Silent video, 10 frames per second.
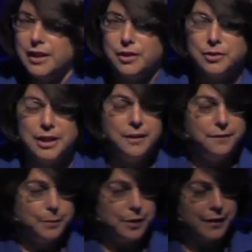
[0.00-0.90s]
think there was any
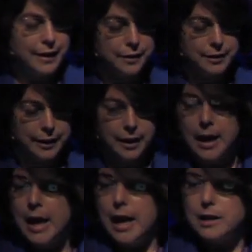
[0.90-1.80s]
female faculty.
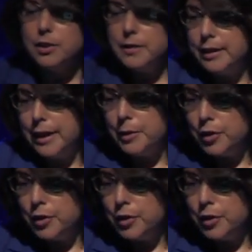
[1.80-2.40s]
And so I came